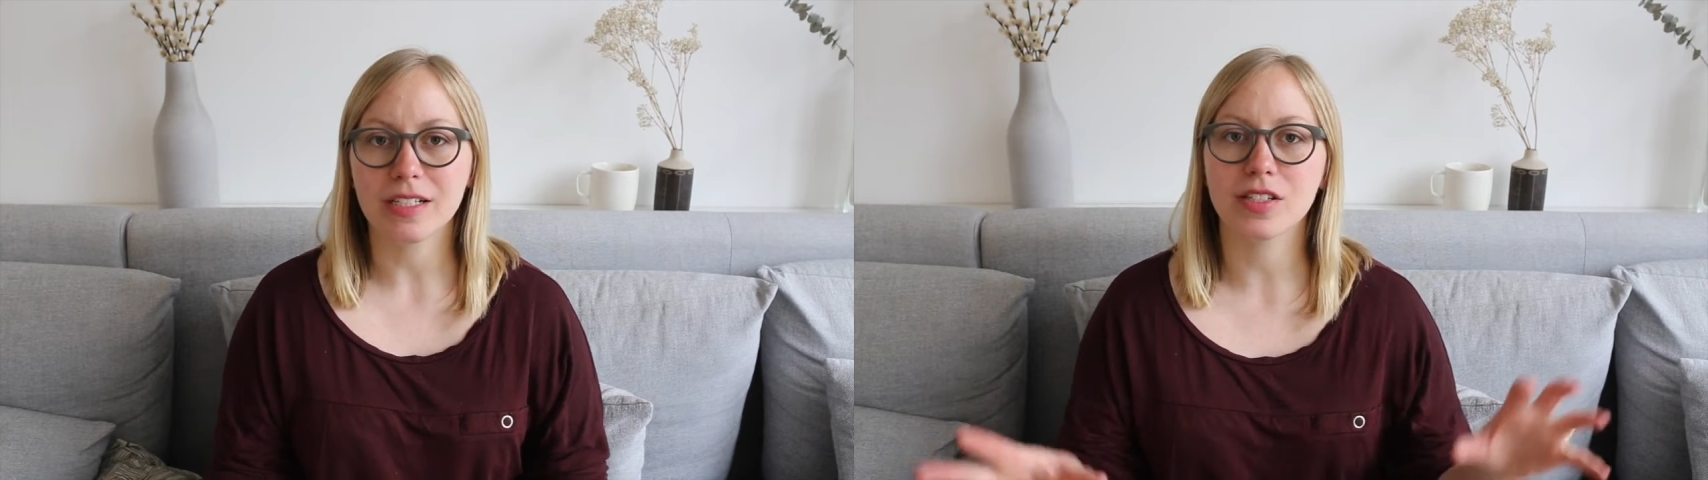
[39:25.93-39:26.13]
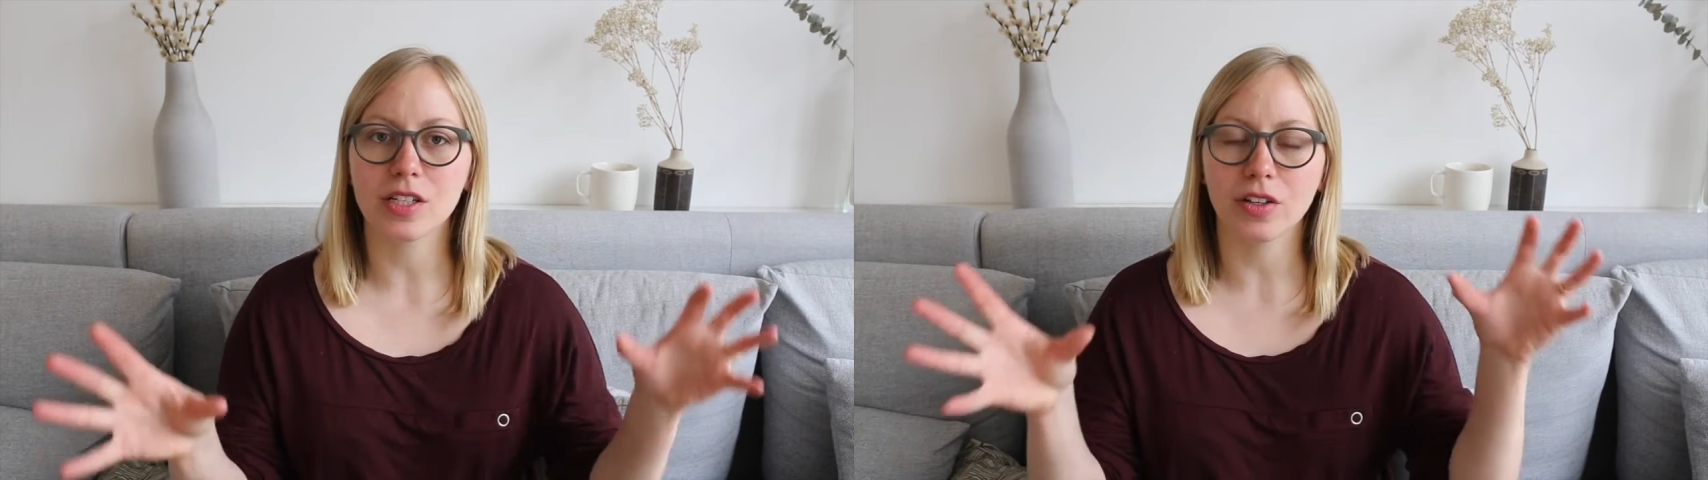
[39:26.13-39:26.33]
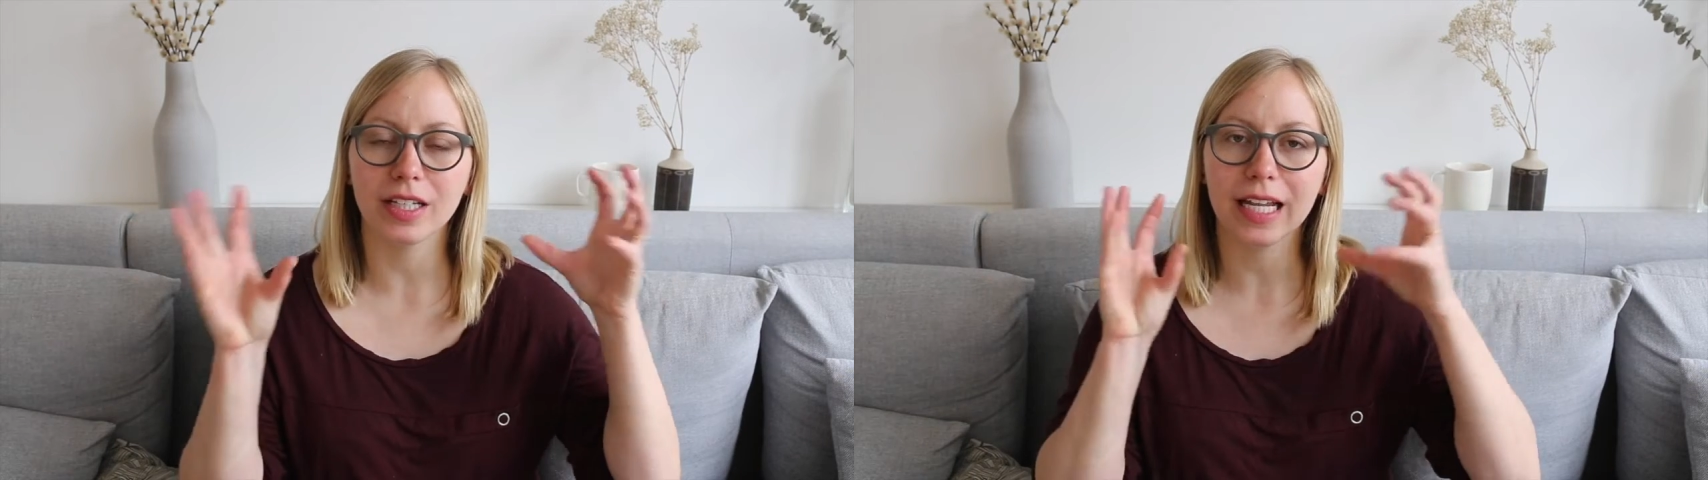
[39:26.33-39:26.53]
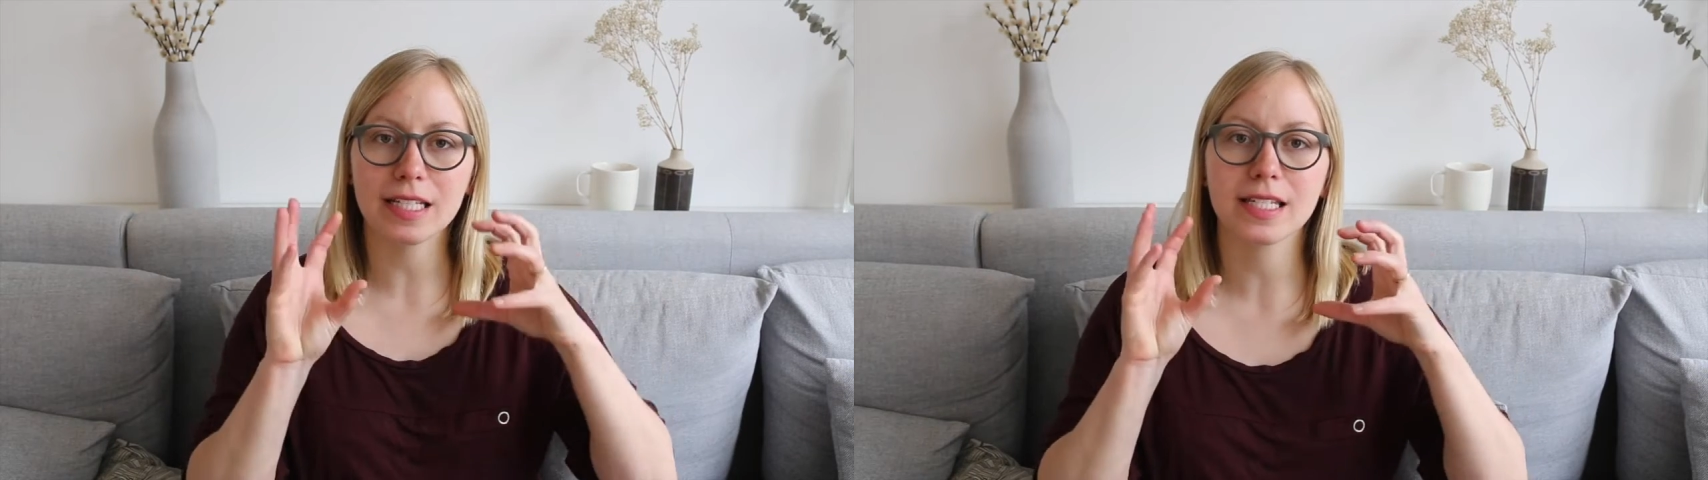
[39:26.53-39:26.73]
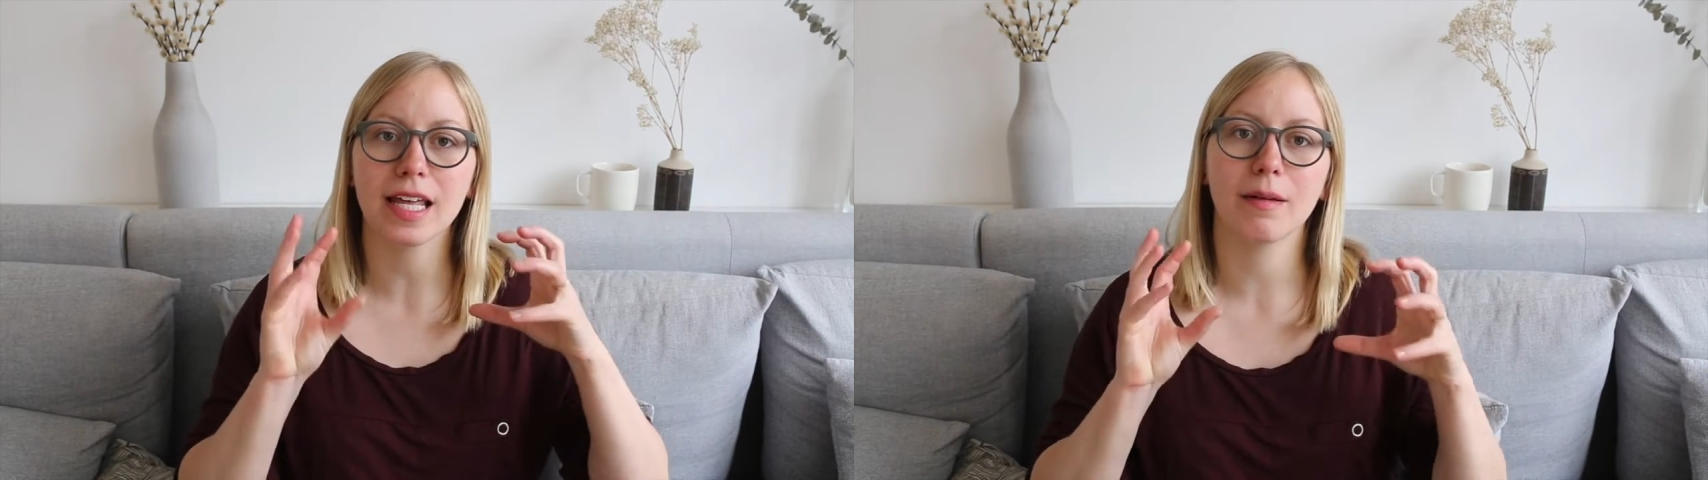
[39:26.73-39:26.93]
so the
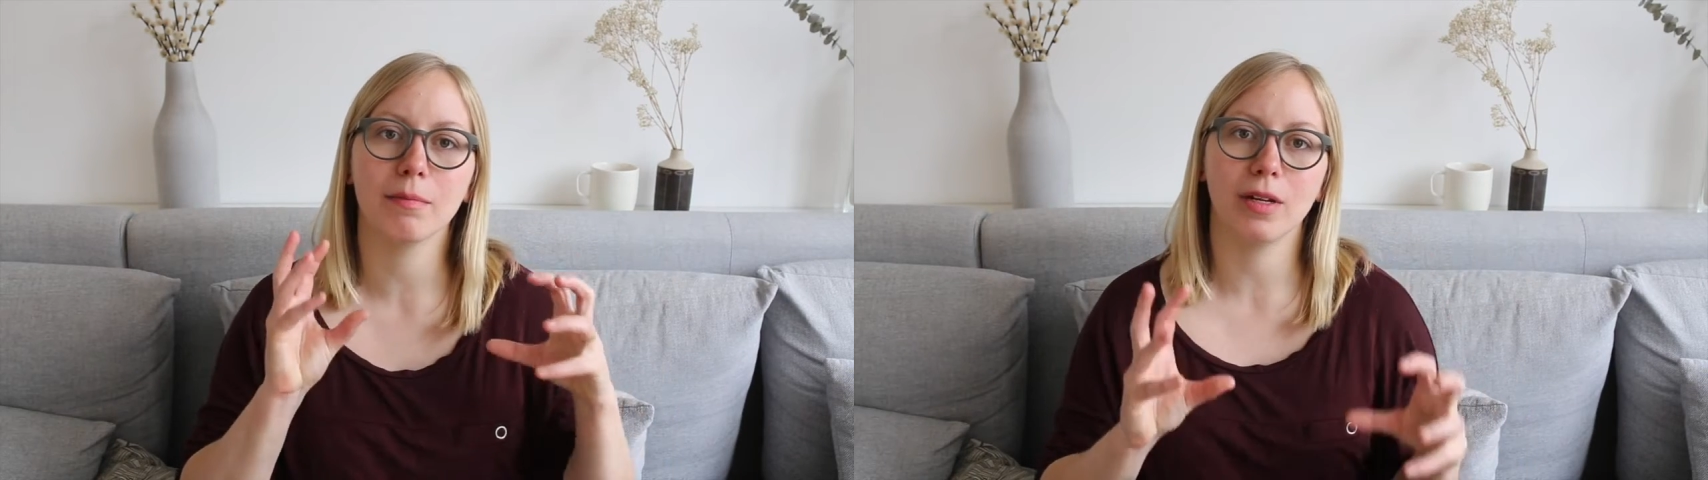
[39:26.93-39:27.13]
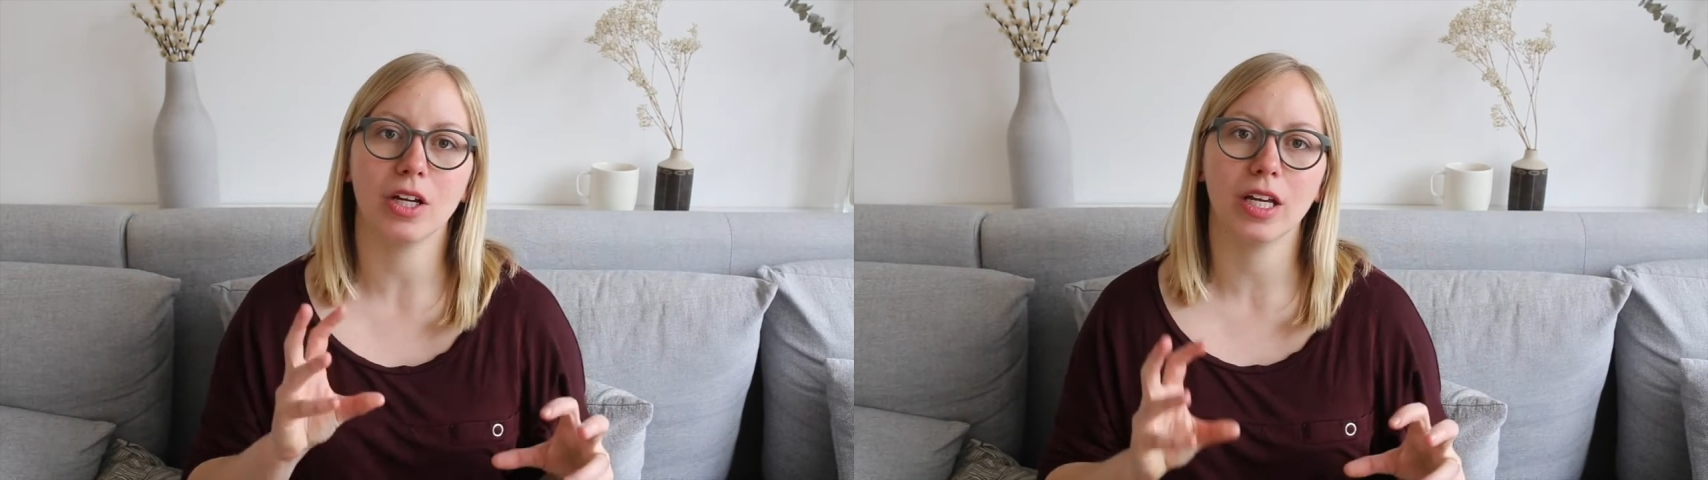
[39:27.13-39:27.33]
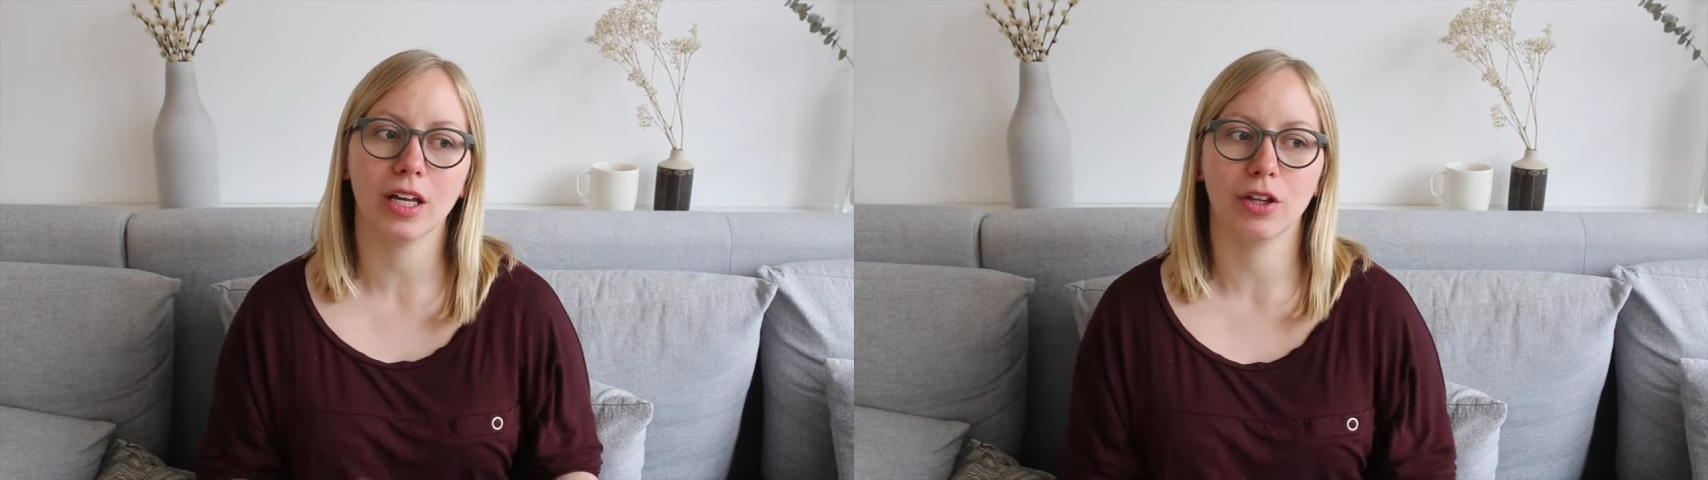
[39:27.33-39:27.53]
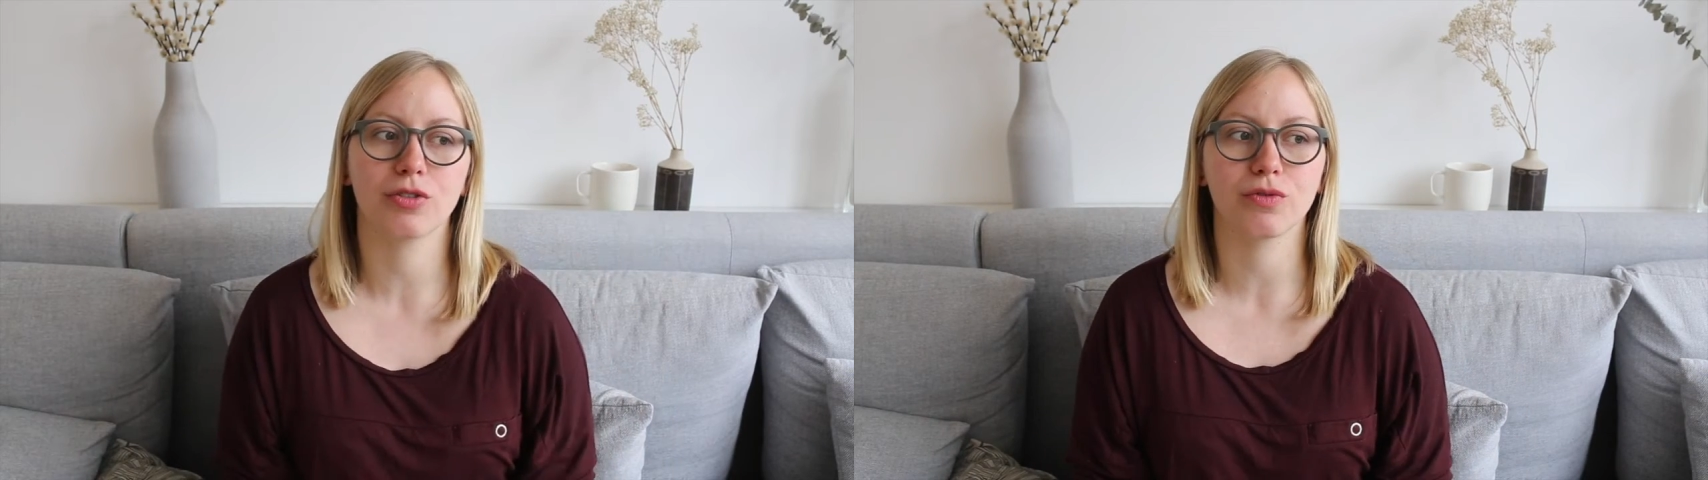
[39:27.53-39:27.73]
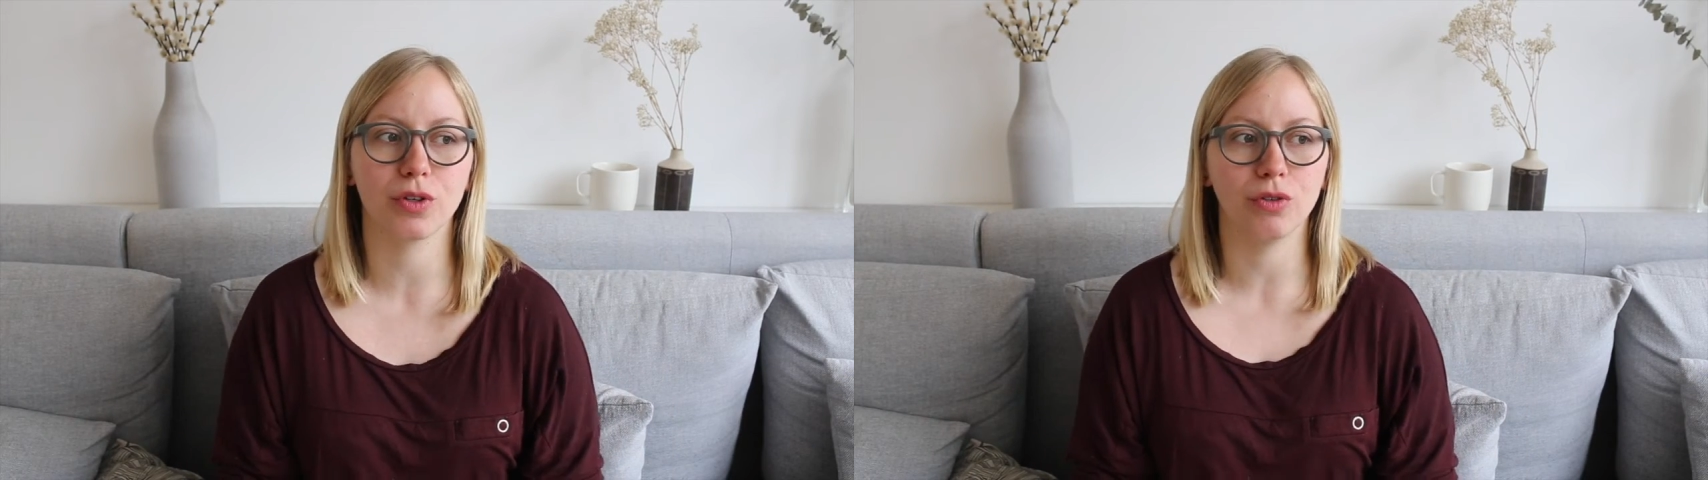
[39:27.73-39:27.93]
lens that I'm looking
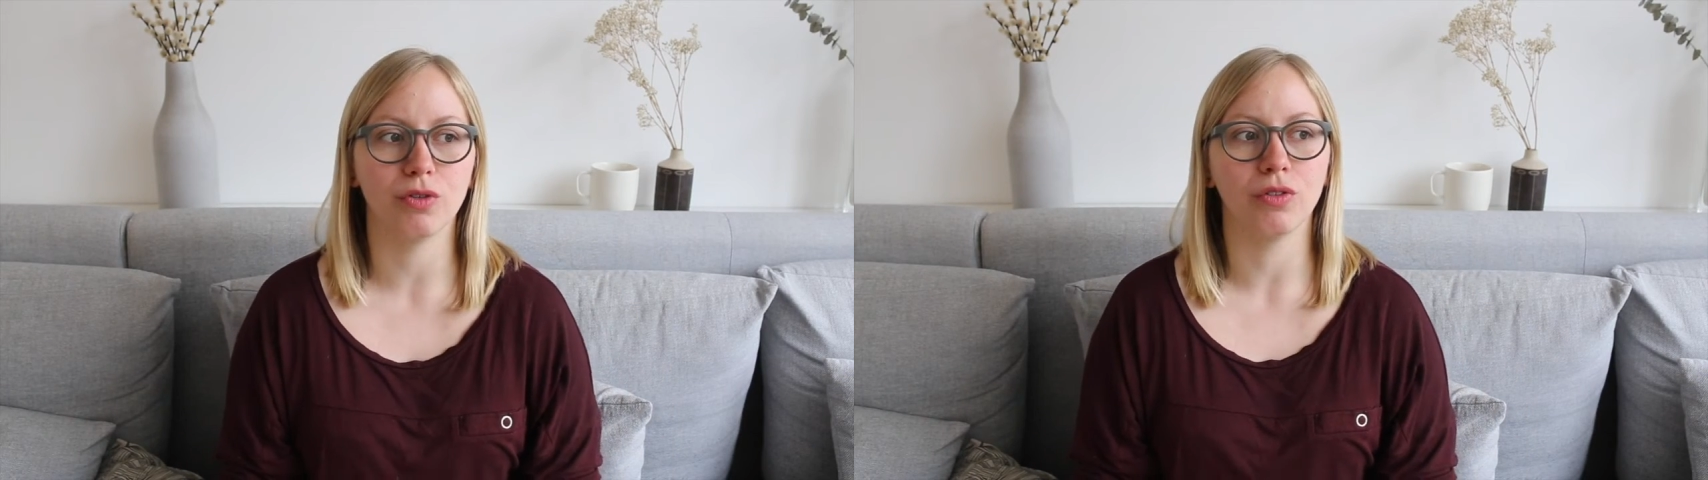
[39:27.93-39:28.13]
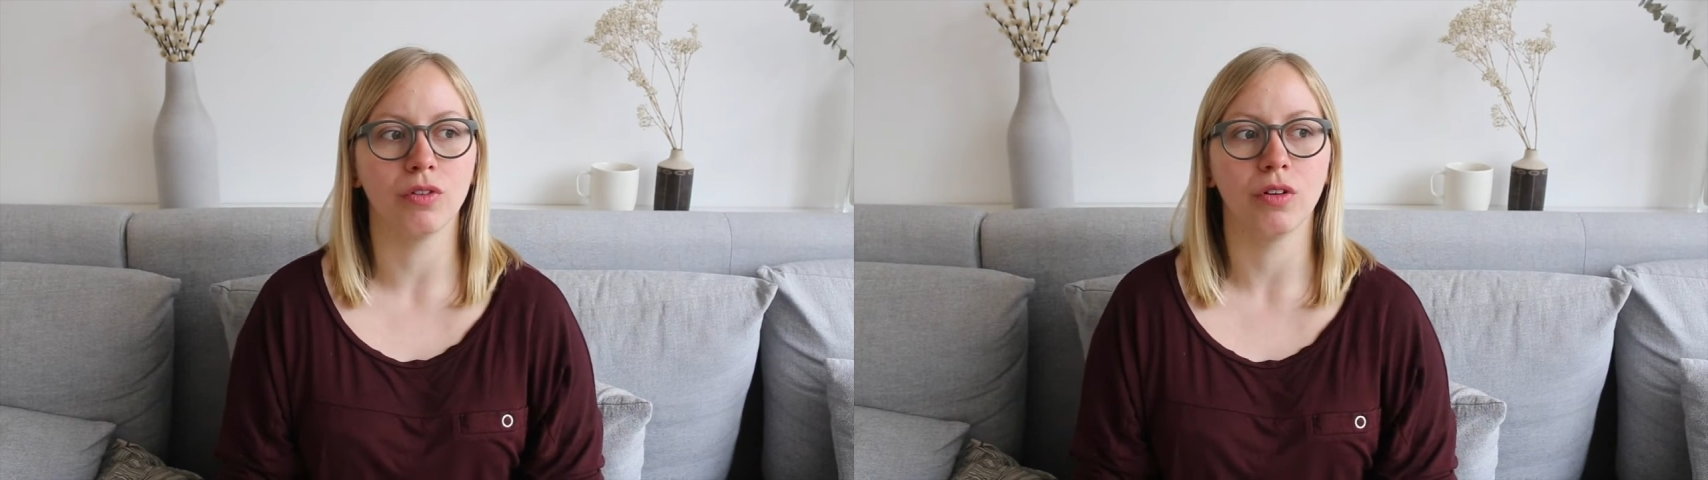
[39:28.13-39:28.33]
through